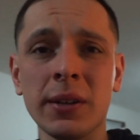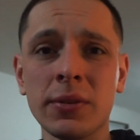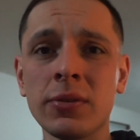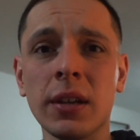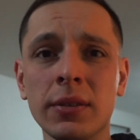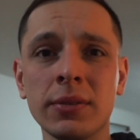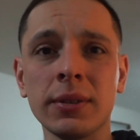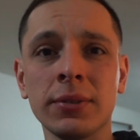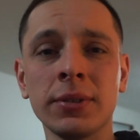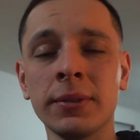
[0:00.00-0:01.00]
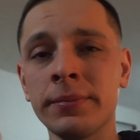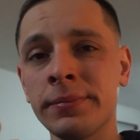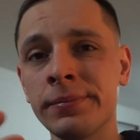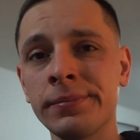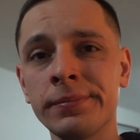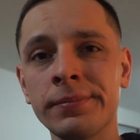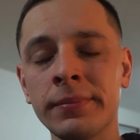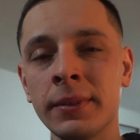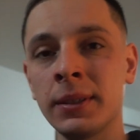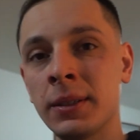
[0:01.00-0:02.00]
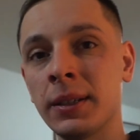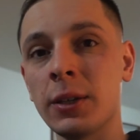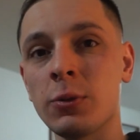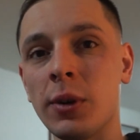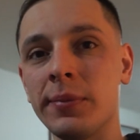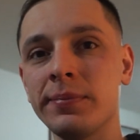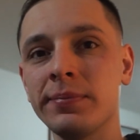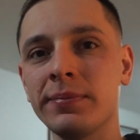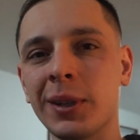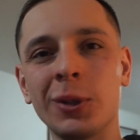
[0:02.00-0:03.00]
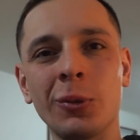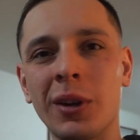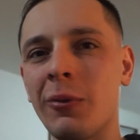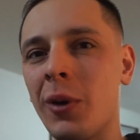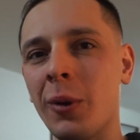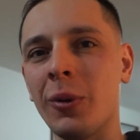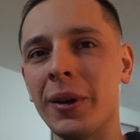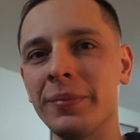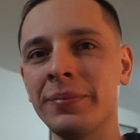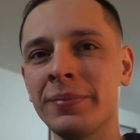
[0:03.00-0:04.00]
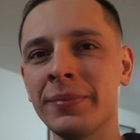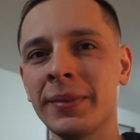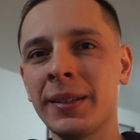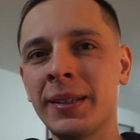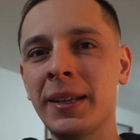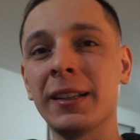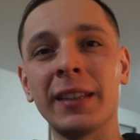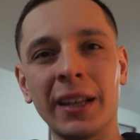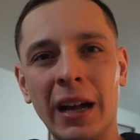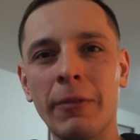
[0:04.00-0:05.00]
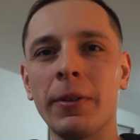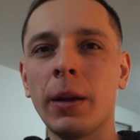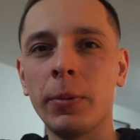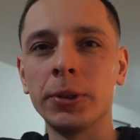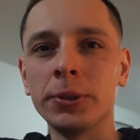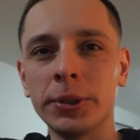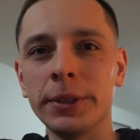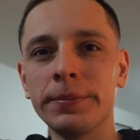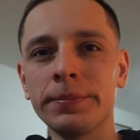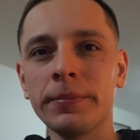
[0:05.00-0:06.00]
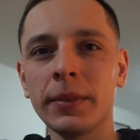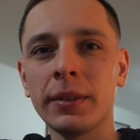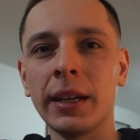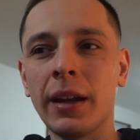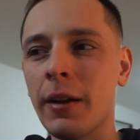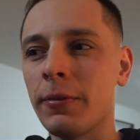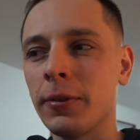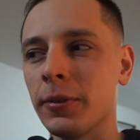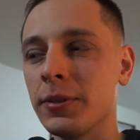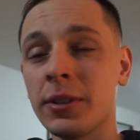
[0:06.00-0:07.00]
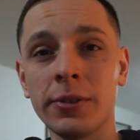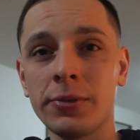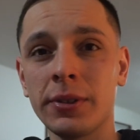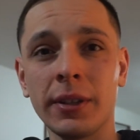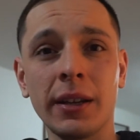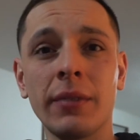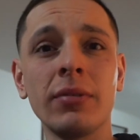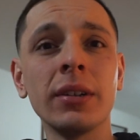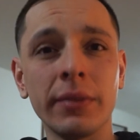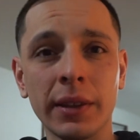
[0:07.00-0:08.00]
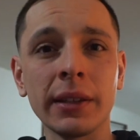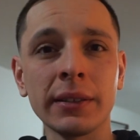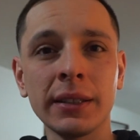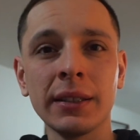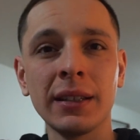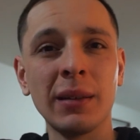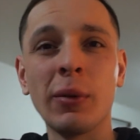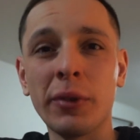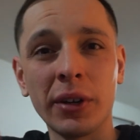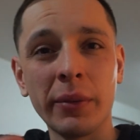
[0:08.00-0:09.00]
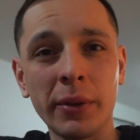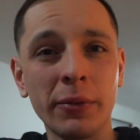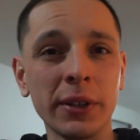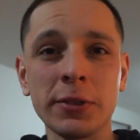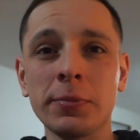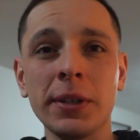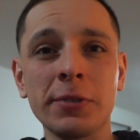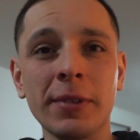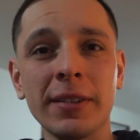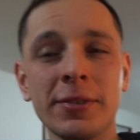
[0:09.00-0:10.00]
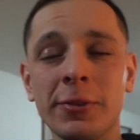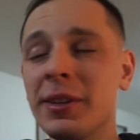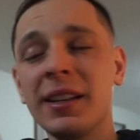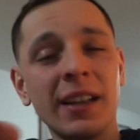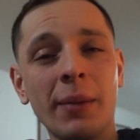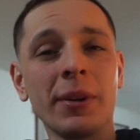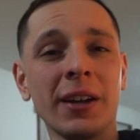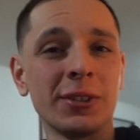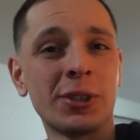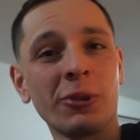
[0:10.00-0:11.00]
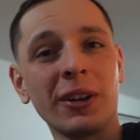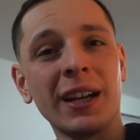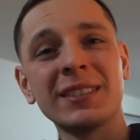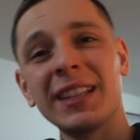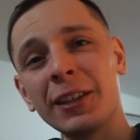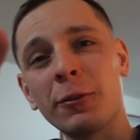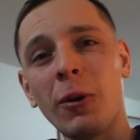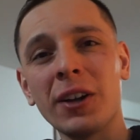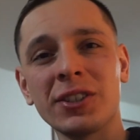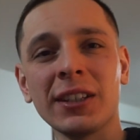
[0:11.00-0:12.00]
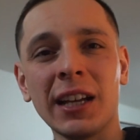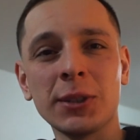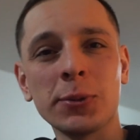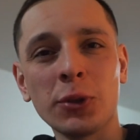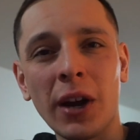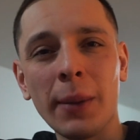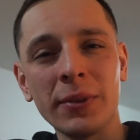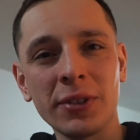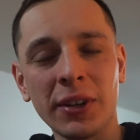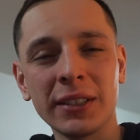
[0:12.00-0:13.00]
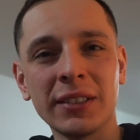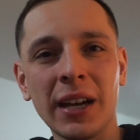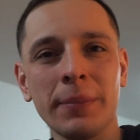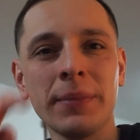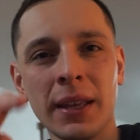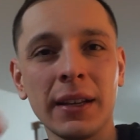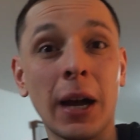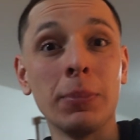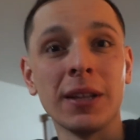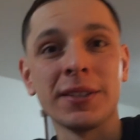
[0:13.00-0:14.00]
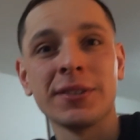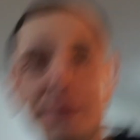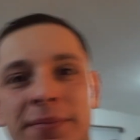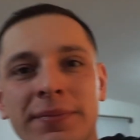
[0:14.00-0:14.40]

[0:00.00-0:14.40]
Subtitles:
else says is, guess what? I can do whatever I want. And thank God for the opportunity. Thank God for this country. Thank God for everything. I'm over here giving a freaking speech, man. So I'm going to cut this short, guys. Thanks for watching. Like, subscribe. Until next time, God bless.